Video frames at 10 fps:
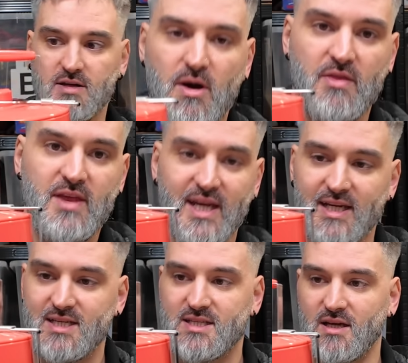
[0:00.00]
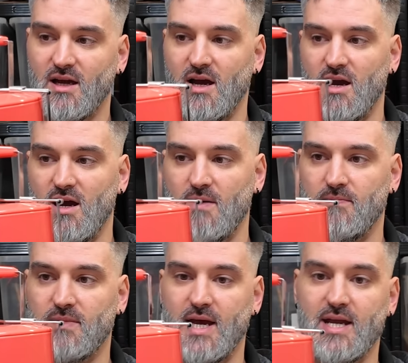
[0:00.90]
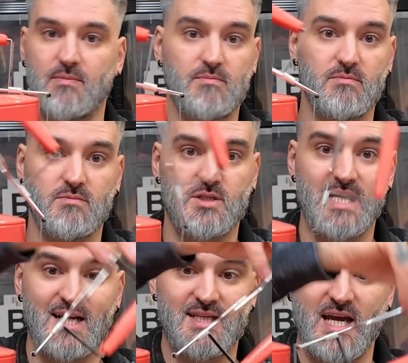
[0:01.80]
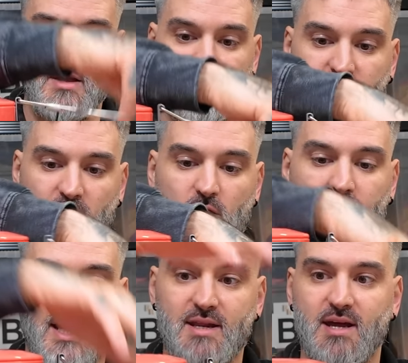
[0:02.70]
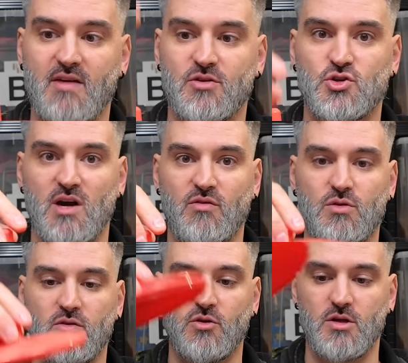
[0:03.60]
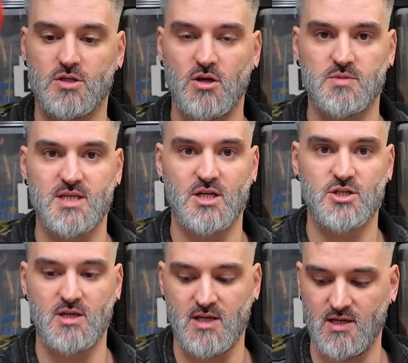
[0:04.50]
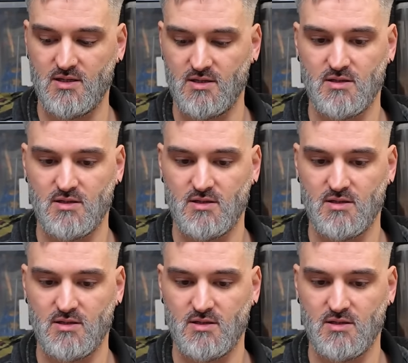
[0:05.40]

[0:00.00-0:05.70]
But these, um, they stacked together. So you lock it in there for travel. You've got your top section here.